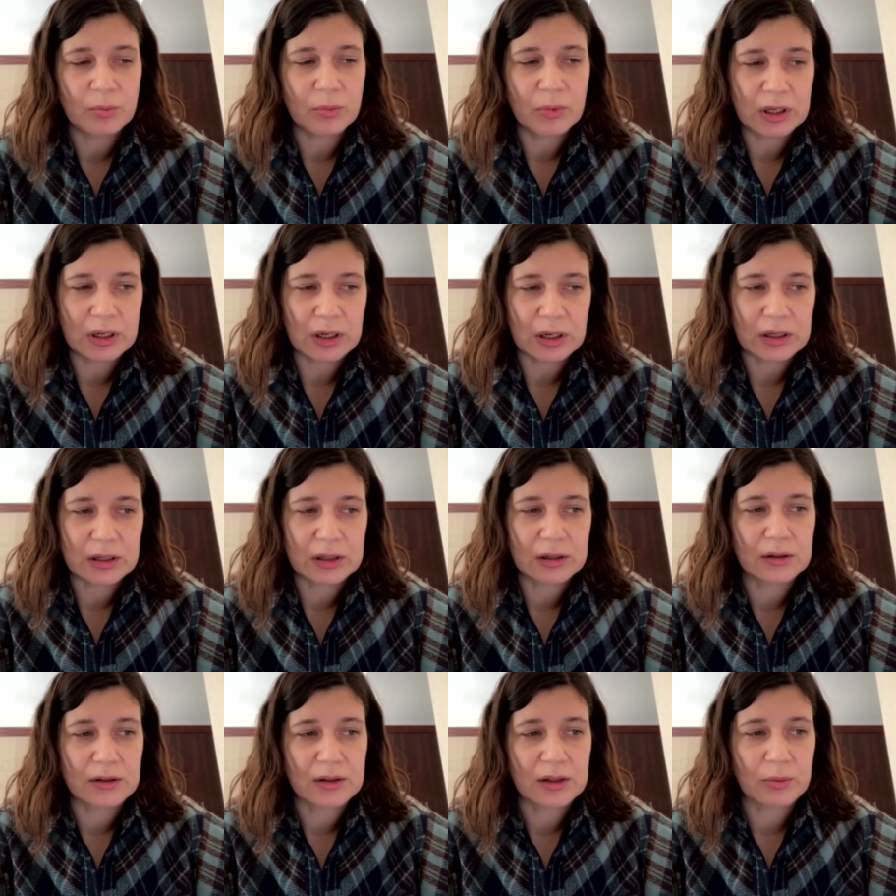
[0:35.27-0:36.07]

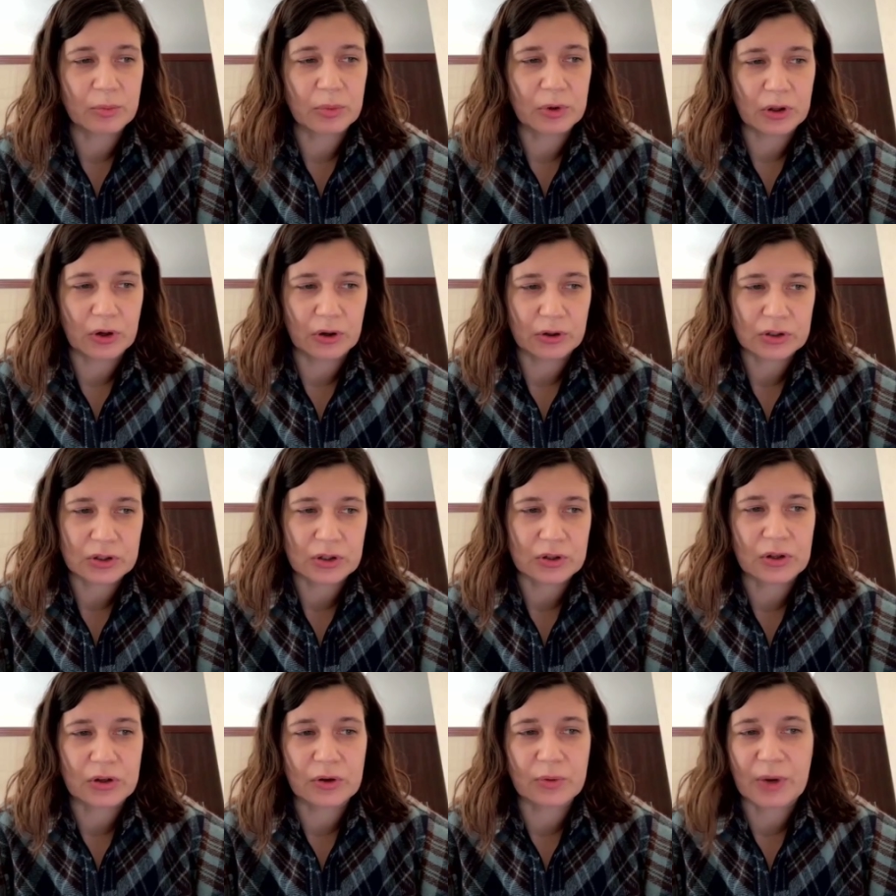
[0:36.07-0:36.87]
meaning they
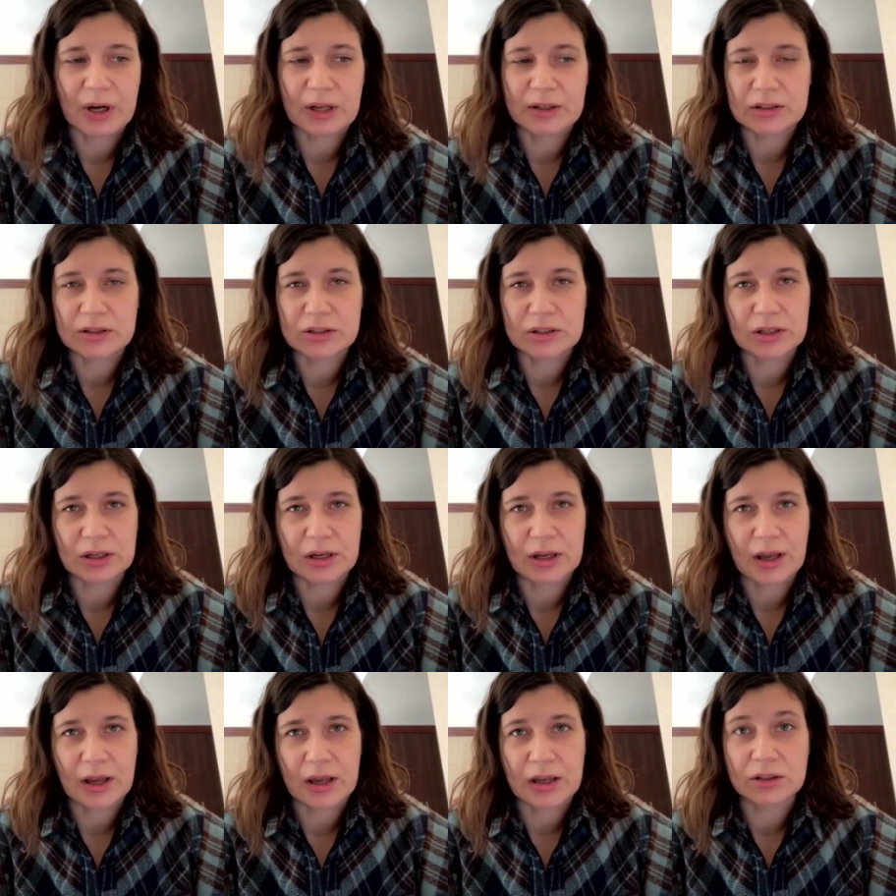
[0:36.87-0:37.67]
belong to
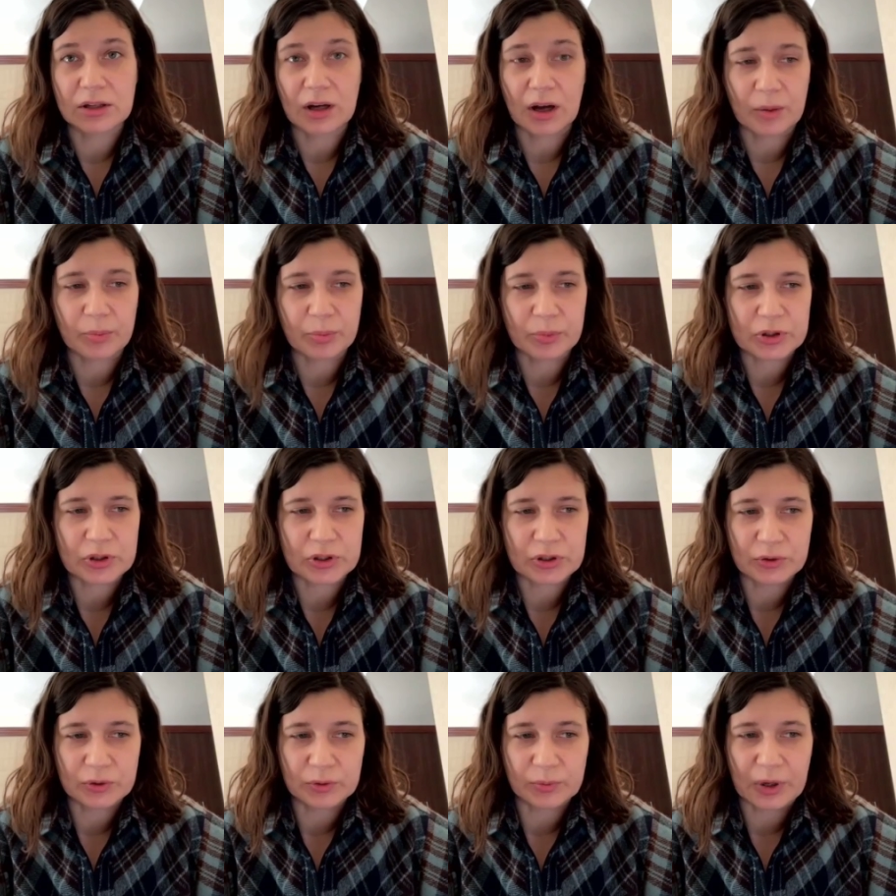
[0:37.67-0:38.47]
humanity and are
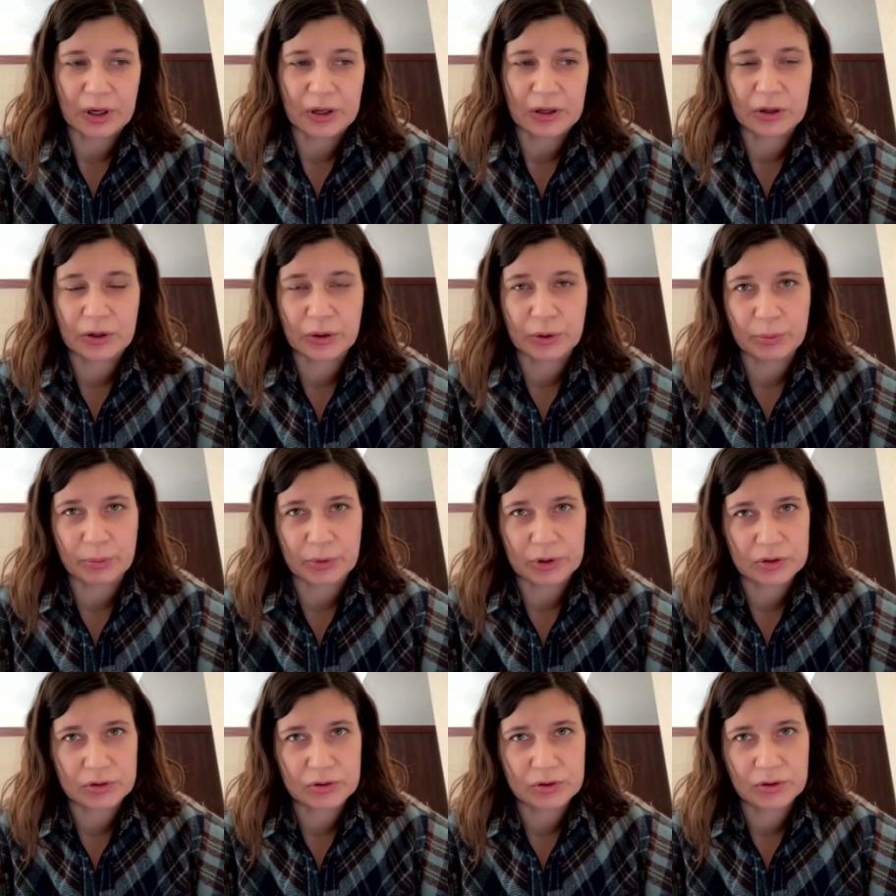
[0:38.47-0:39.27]
pursued by
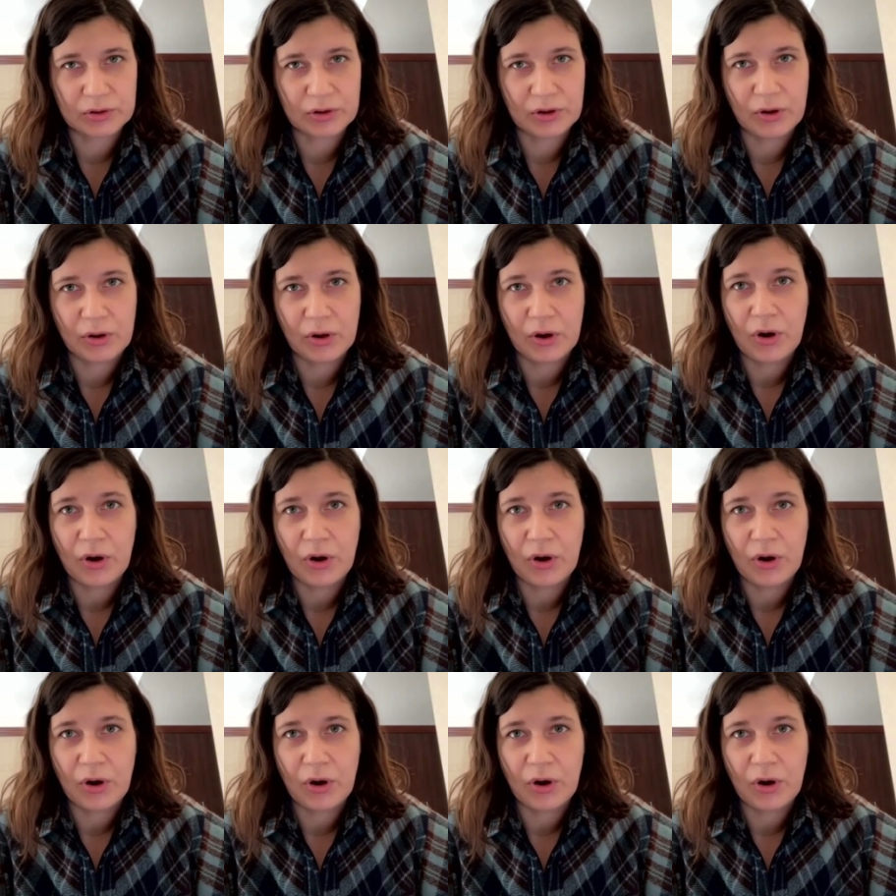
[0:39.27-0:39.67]
humans.